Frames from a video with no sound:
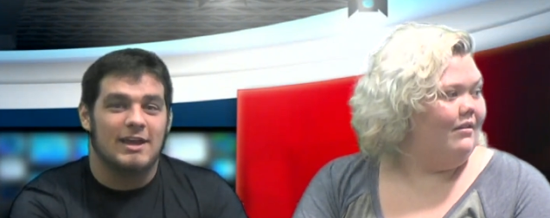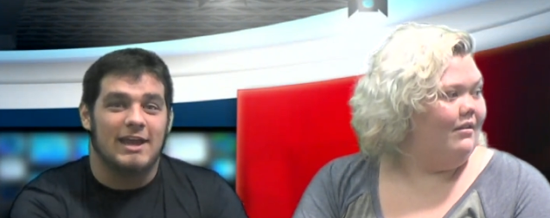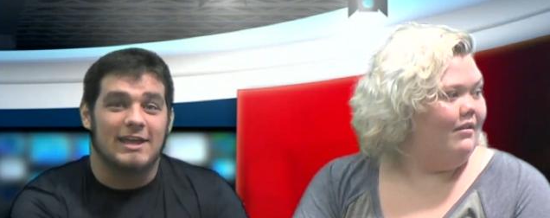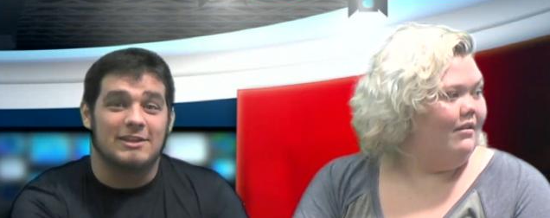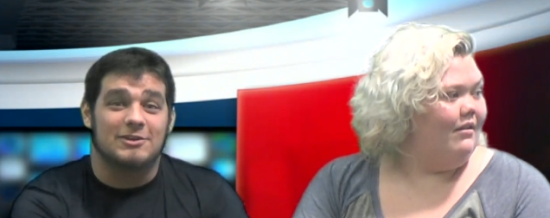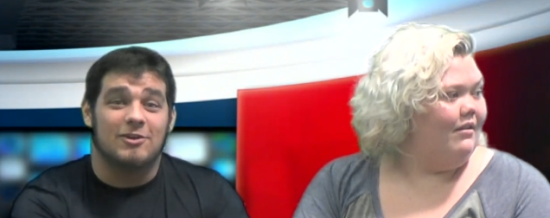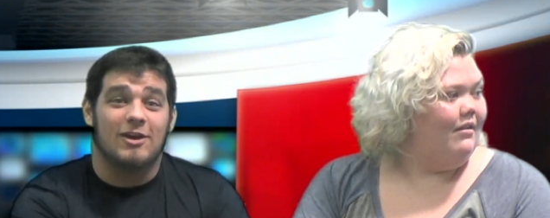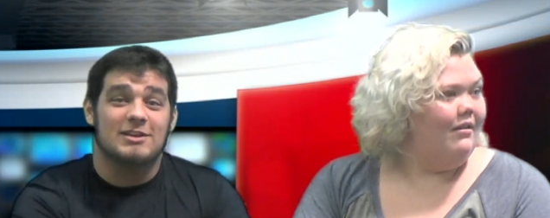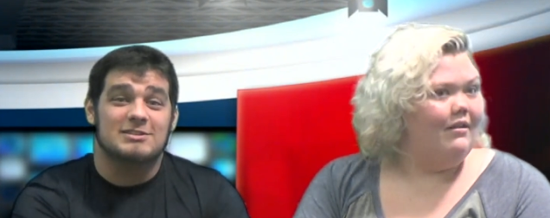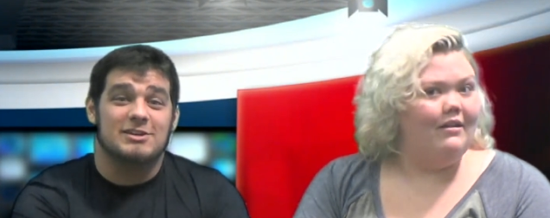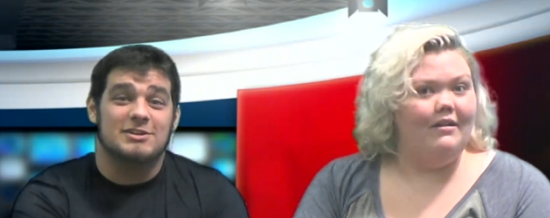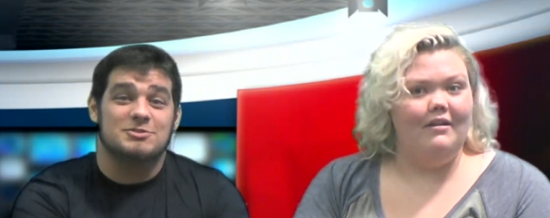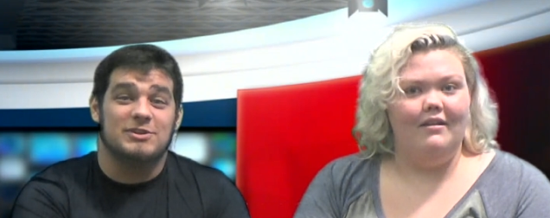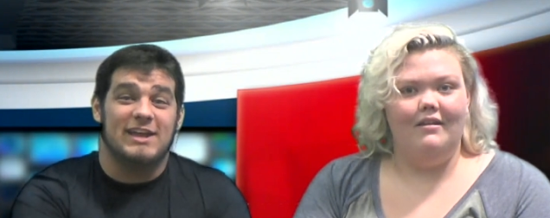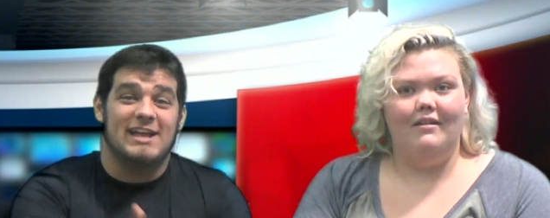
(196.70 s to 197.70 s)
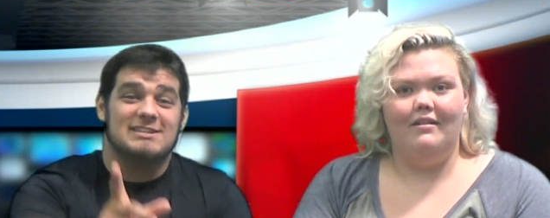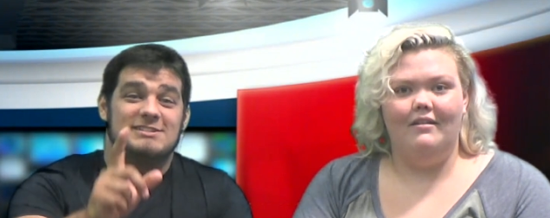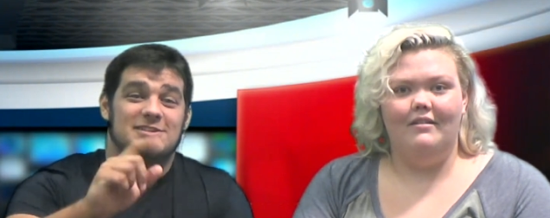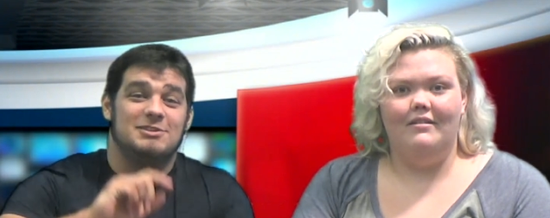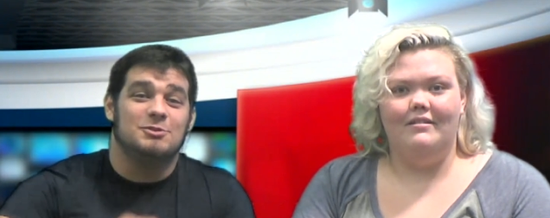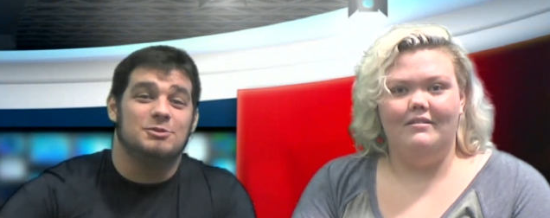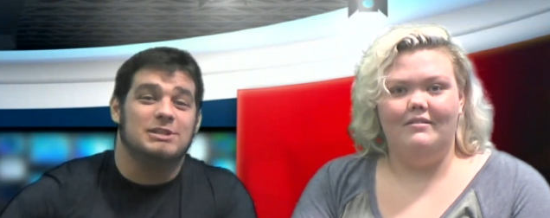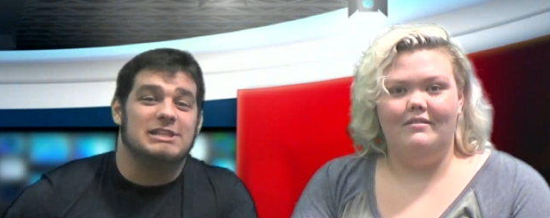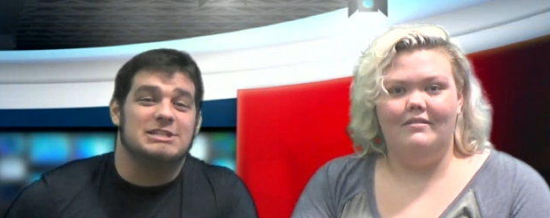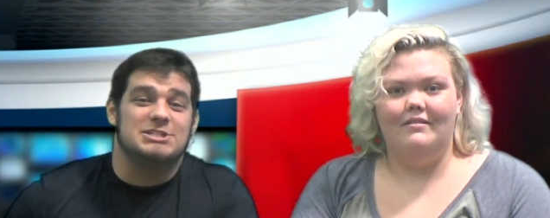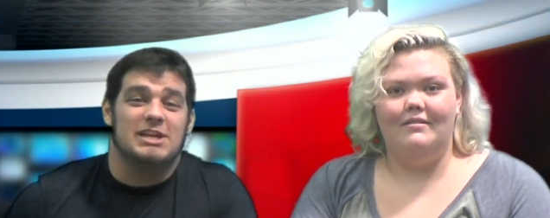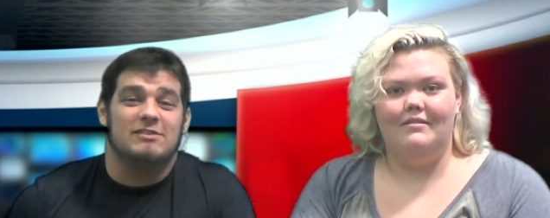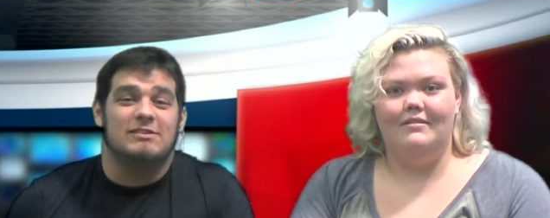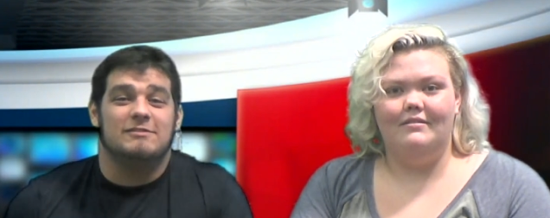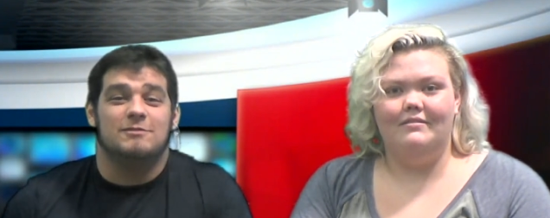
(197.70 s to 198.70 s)
Speaker 1: and the cross country heads to Yulee. The
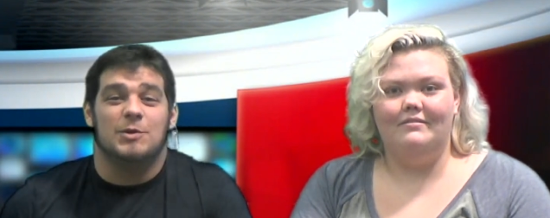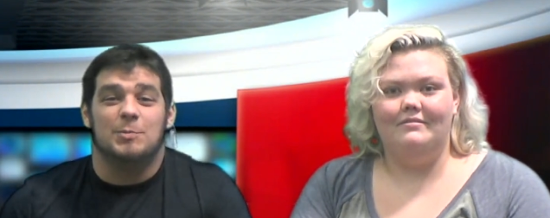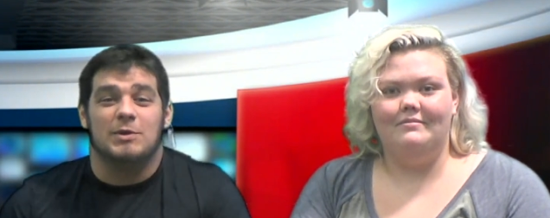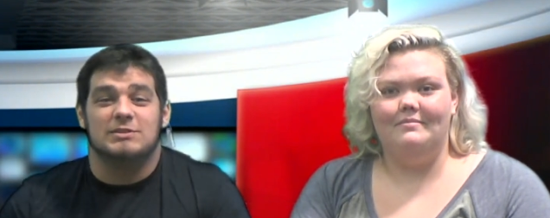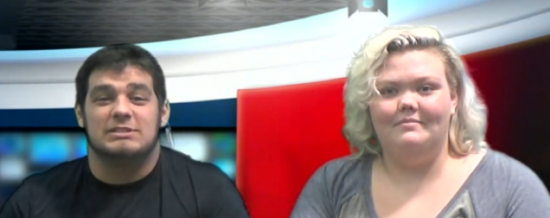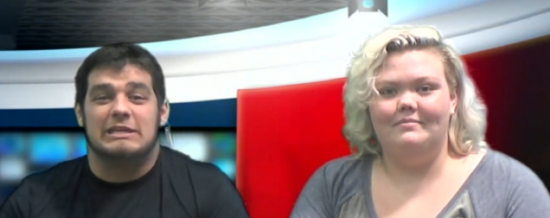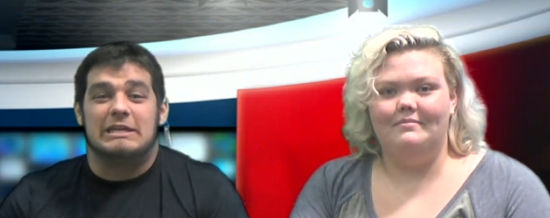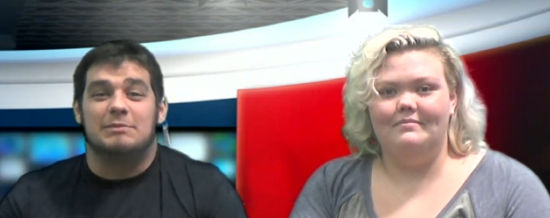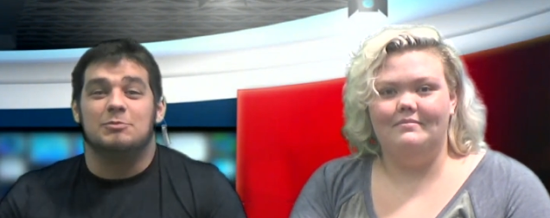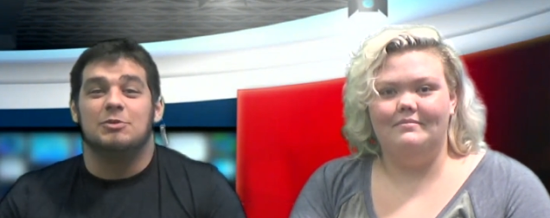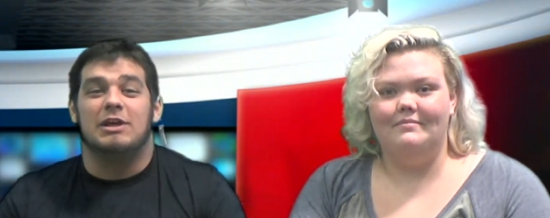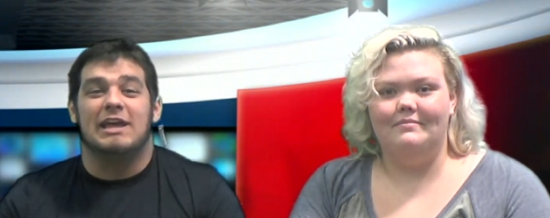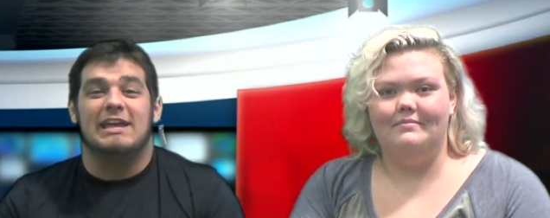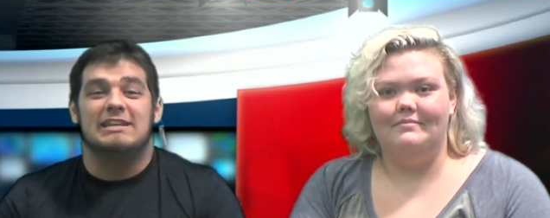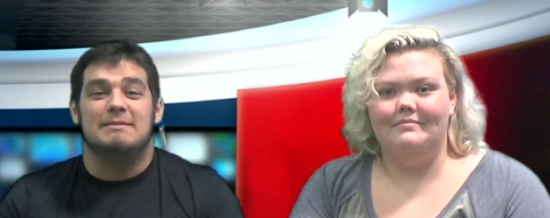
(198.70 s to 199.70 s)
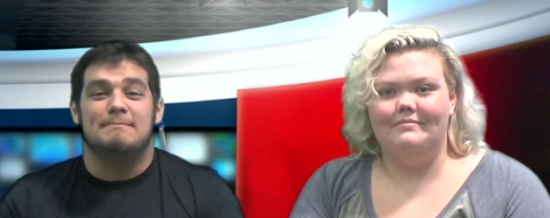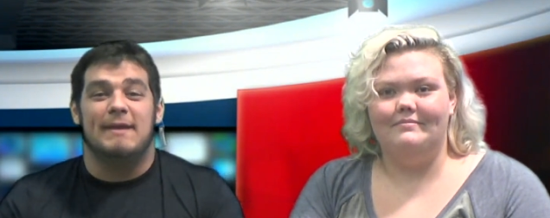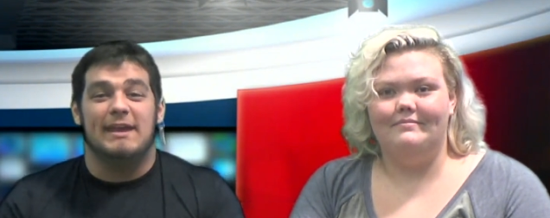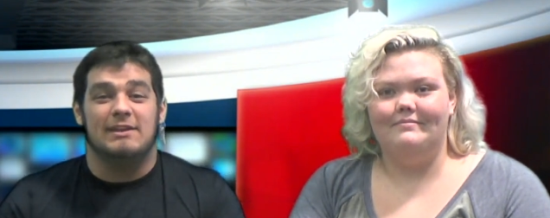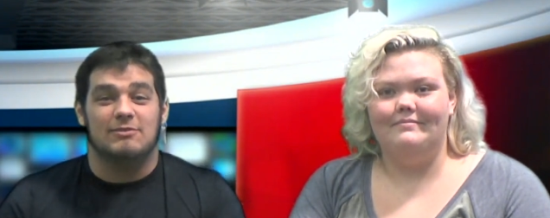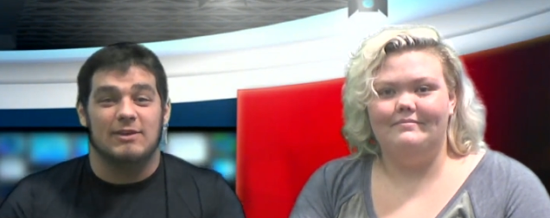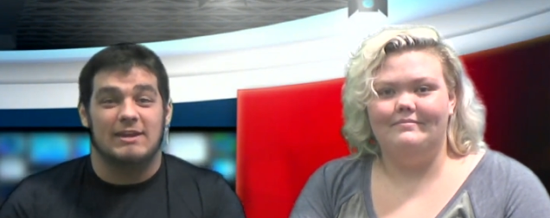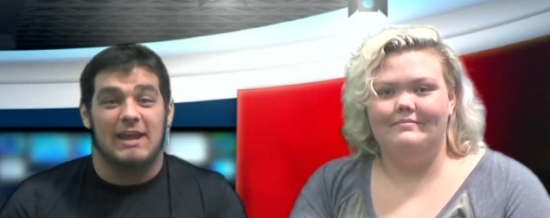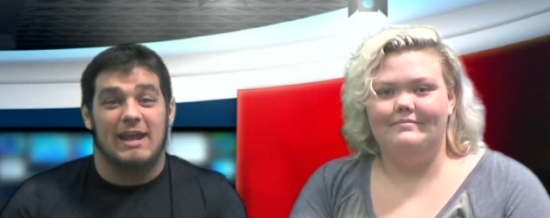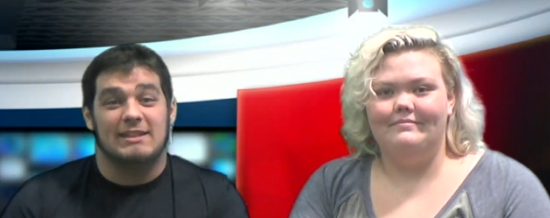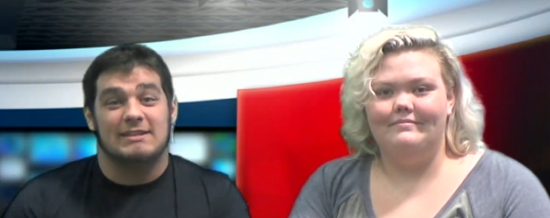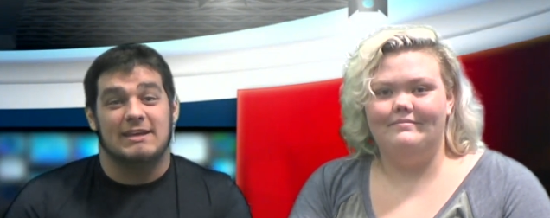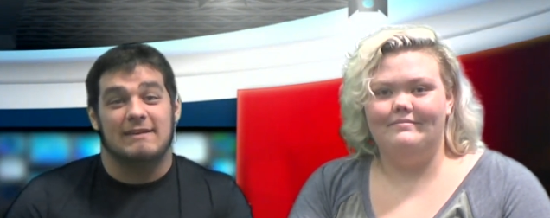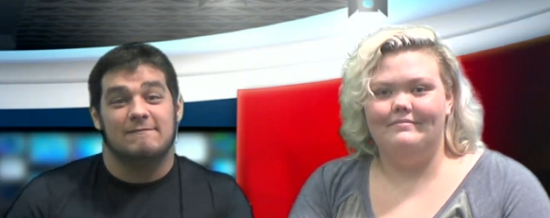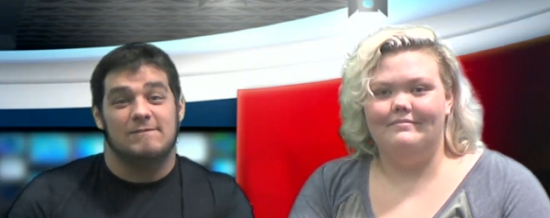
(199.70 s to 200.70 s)
JV football team will head to Mandarin, and
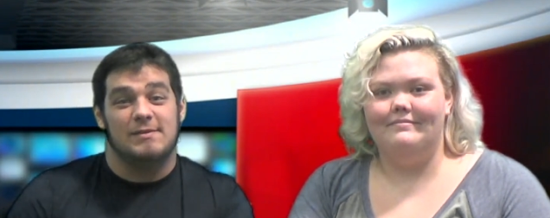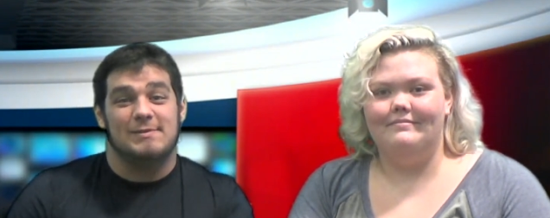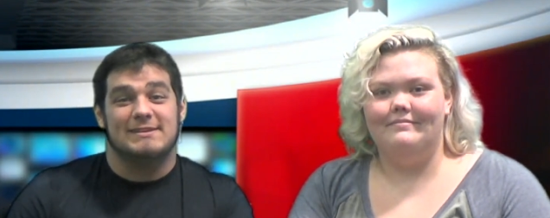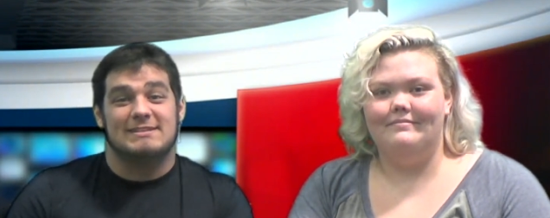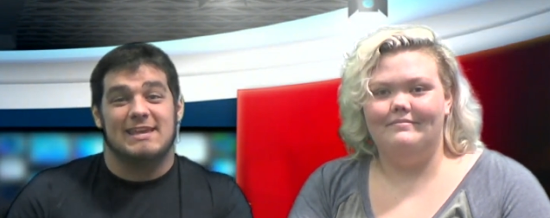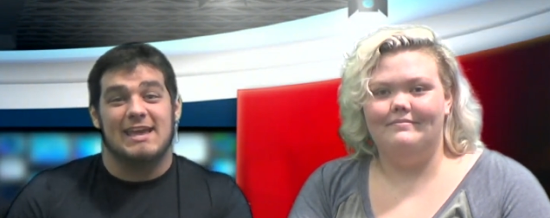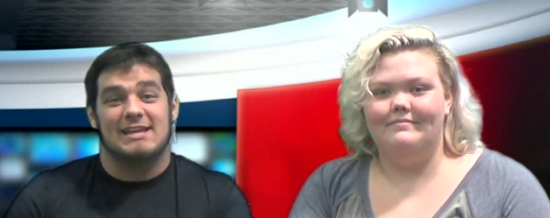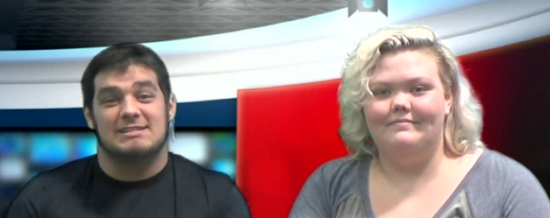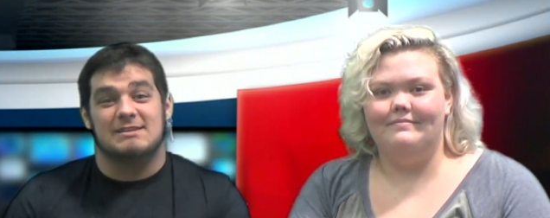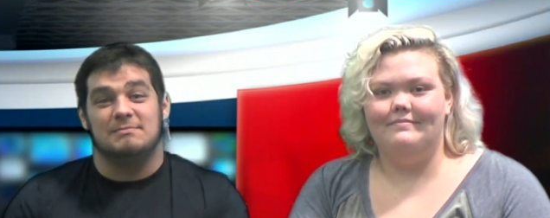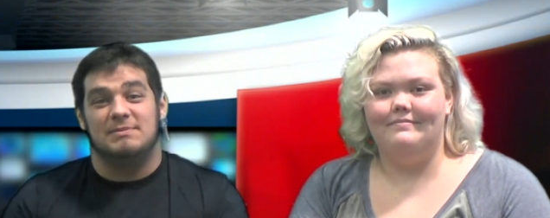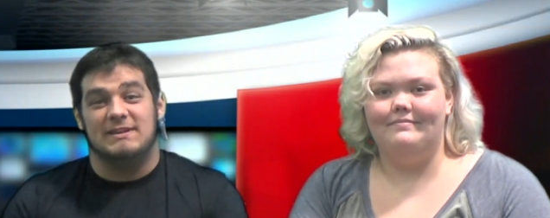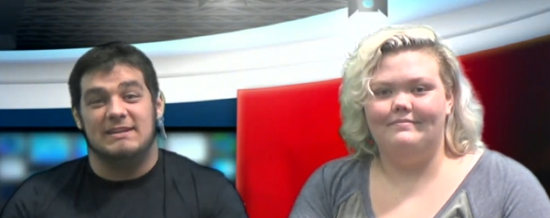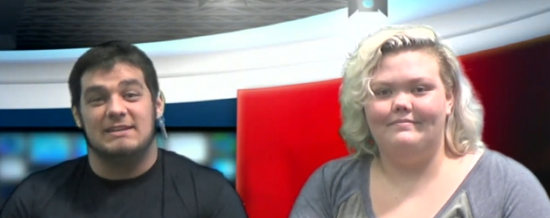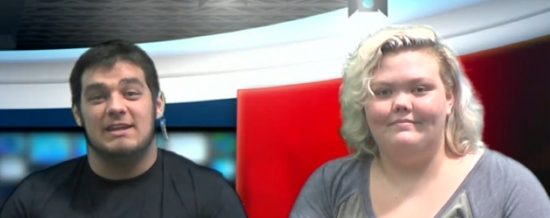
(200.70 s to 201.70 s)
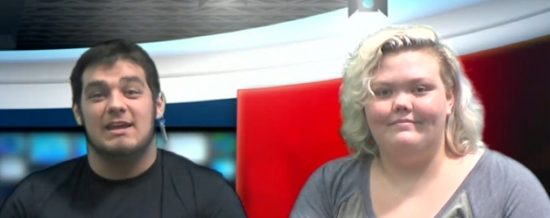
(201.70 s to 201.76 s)
the amphibious cats complete